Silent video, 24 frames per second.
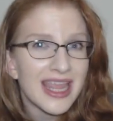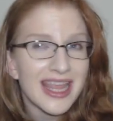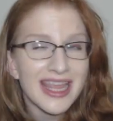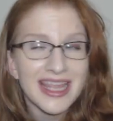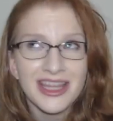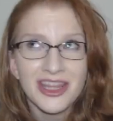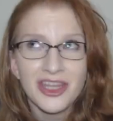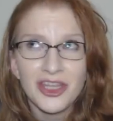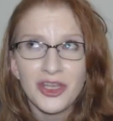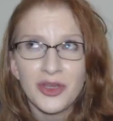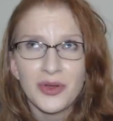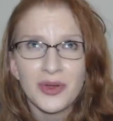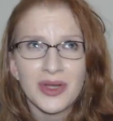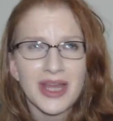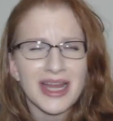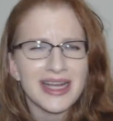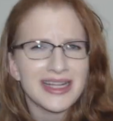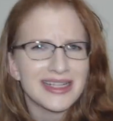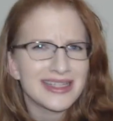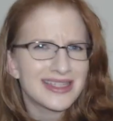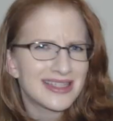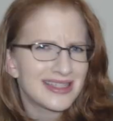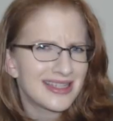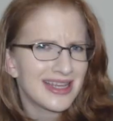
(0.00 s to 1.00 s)
in the
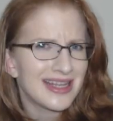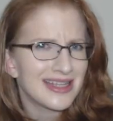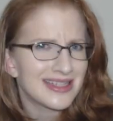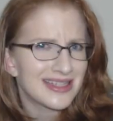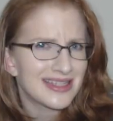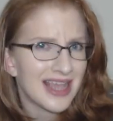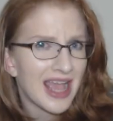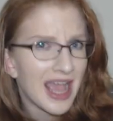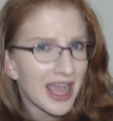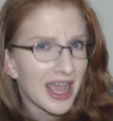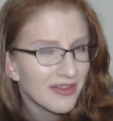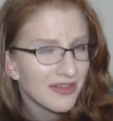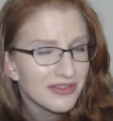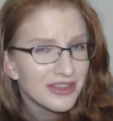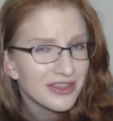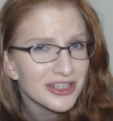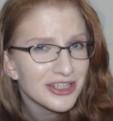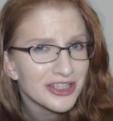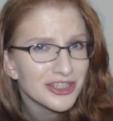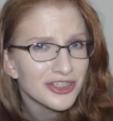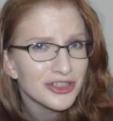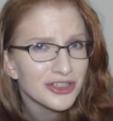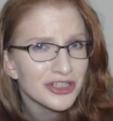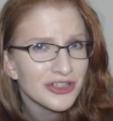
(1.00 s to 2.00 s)
United States have
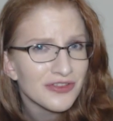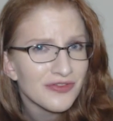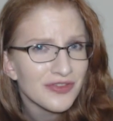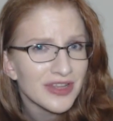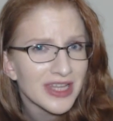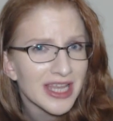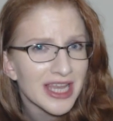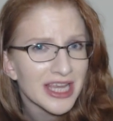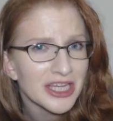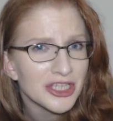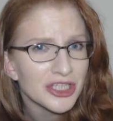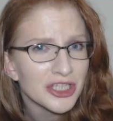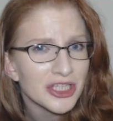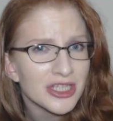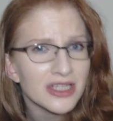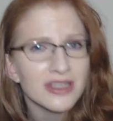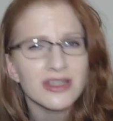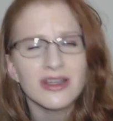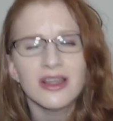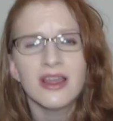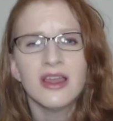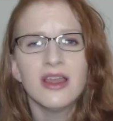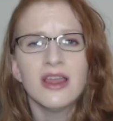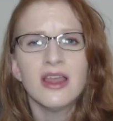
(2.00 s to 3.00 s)
this
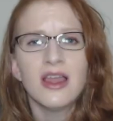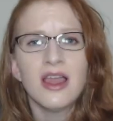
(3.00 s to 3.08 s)
certification.